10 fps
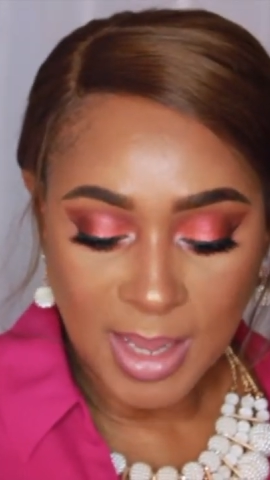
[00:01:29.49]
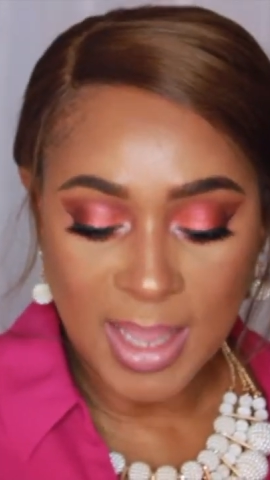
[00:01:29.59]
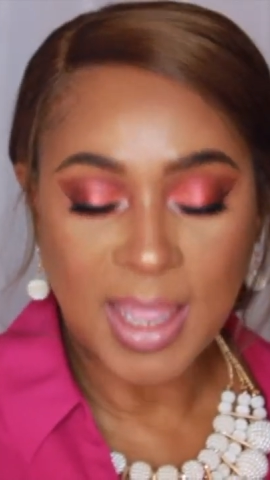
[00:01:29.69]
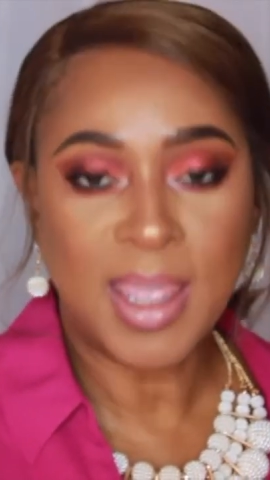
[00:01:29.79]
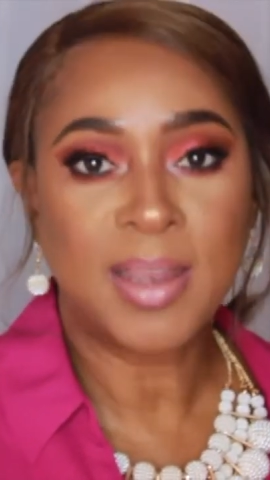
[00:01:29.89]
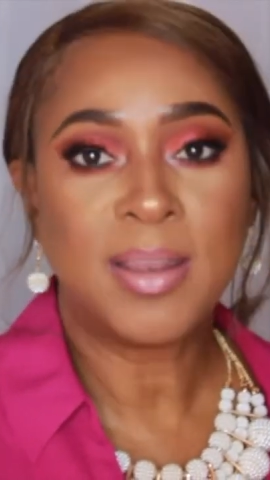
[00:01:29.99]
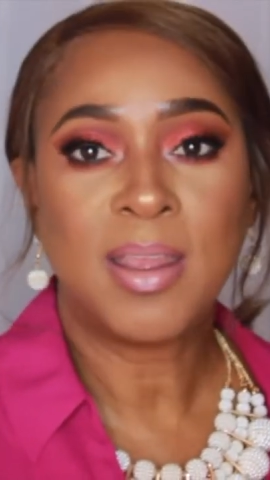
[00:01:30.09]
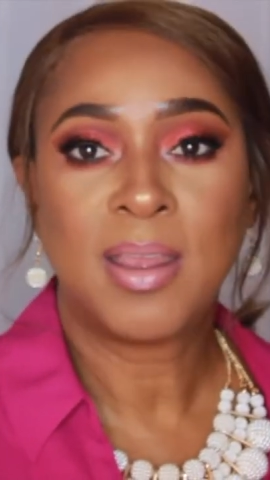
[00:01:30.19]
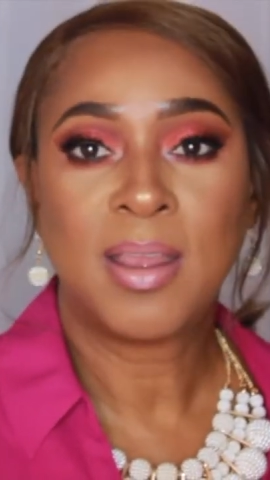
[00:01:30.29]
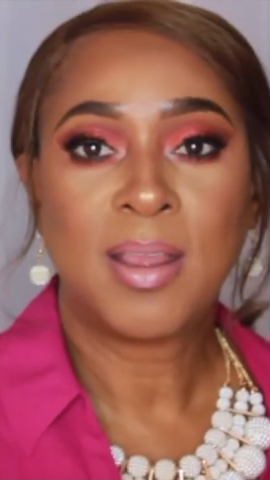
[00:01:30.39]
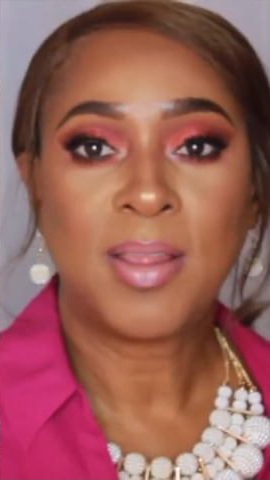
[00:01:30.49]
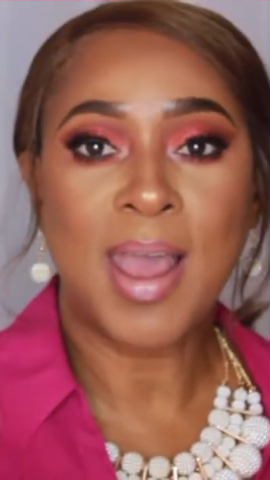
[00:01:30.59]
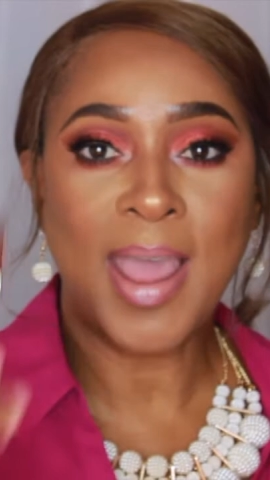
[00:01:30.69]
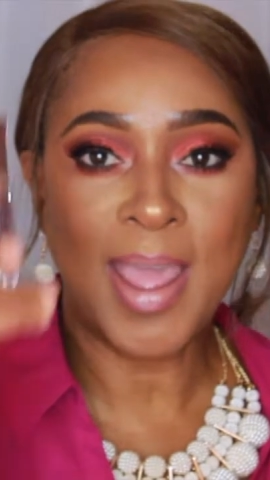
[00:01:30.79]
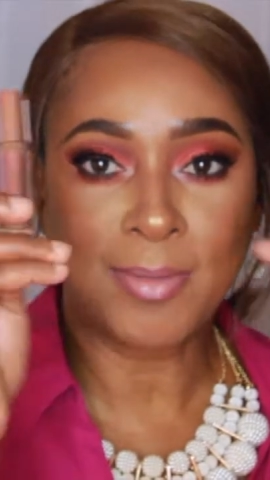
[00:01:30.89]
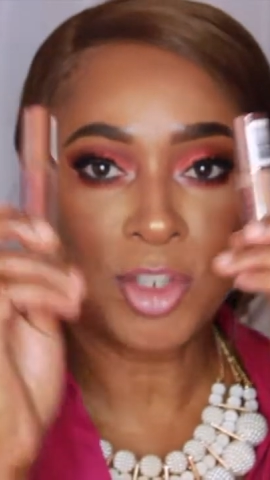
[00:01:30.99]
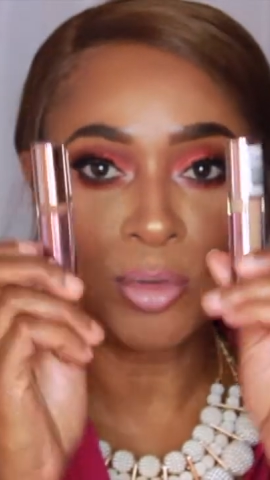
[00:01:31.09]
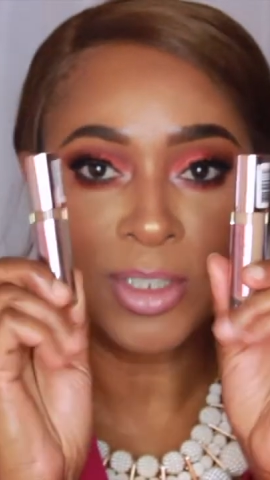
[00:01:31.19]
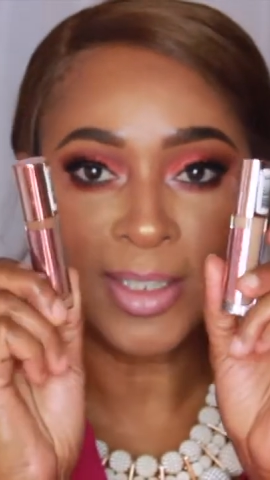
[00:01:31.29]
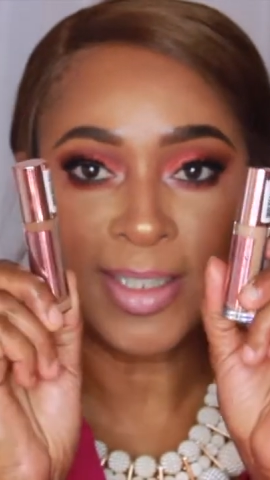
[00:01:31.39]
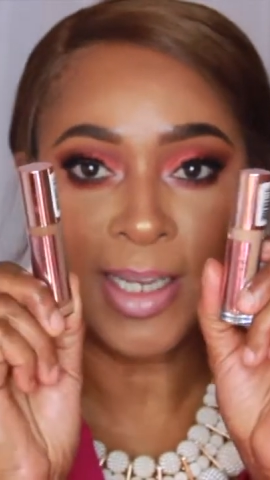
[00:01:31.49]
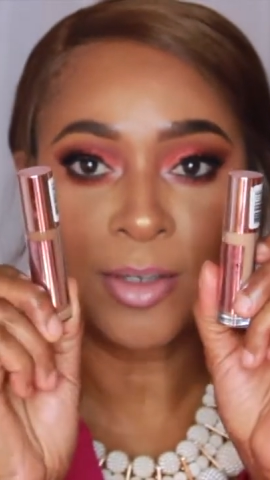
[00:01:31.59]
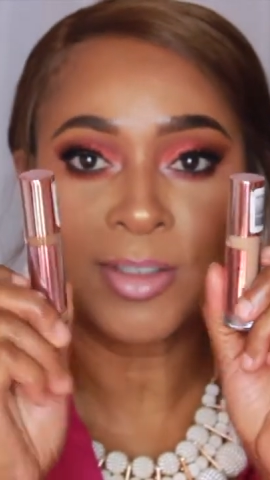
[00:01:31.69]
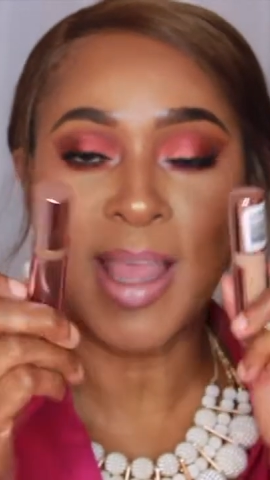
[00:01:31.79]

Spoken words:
and I have two concealers.